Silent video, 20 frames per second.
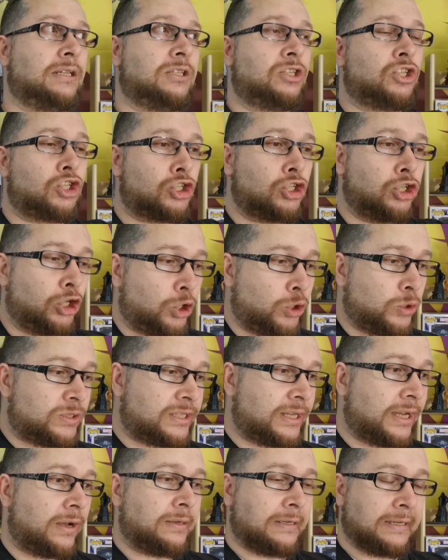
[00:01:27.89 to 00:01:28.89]
And then it
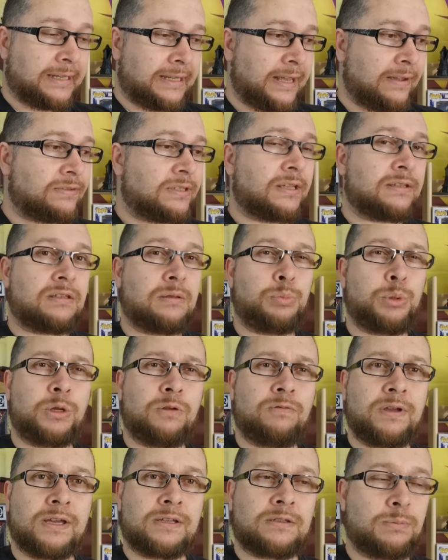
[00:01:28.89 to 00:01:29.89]
slows down, gives
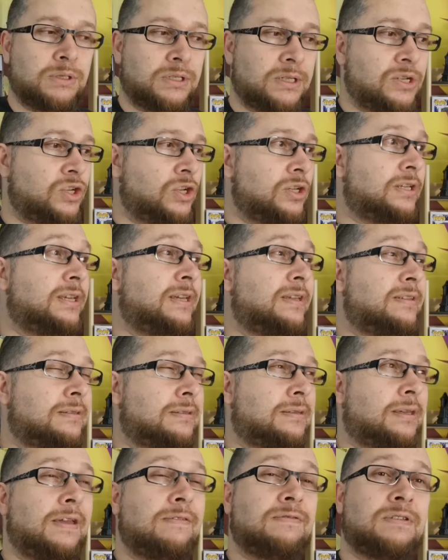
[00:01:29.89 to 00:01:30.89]
us a bit of exposition,
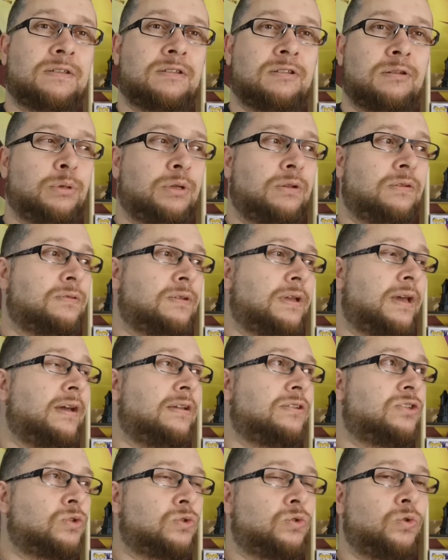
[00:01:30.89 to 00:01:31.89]
gives us a bit
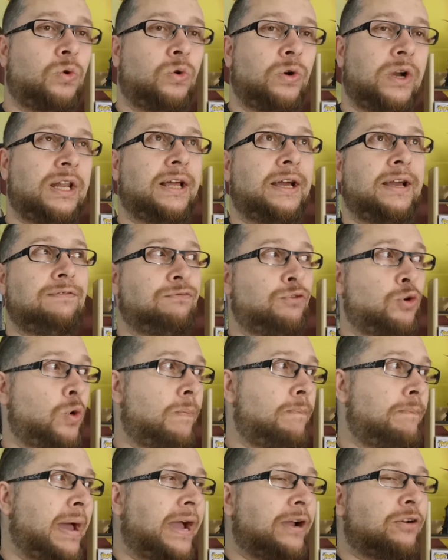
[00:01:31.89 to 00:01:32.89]
of
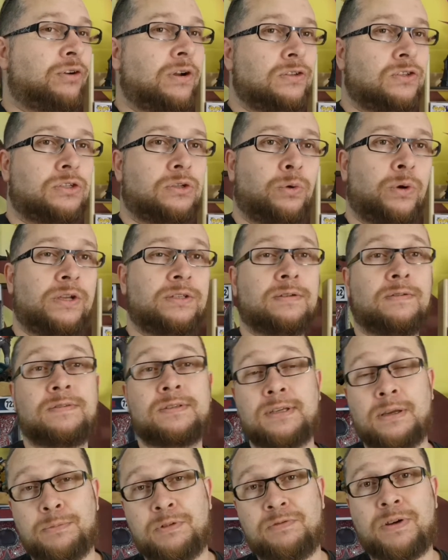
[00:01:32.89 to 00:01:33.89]
storyline for background
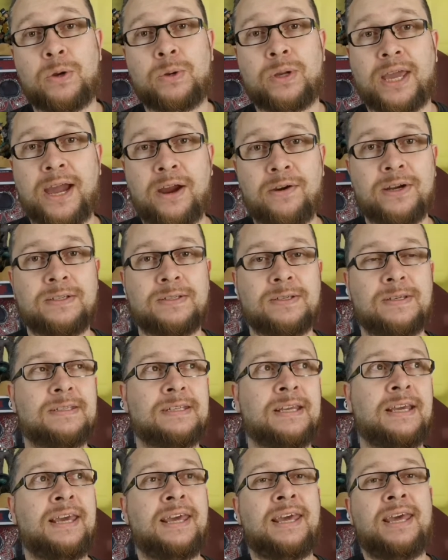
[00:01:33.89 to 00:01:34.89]
stories of some of our
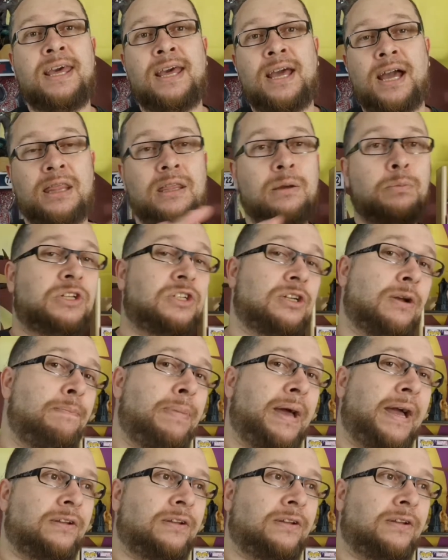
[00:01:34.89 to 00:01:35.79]
characters. And then we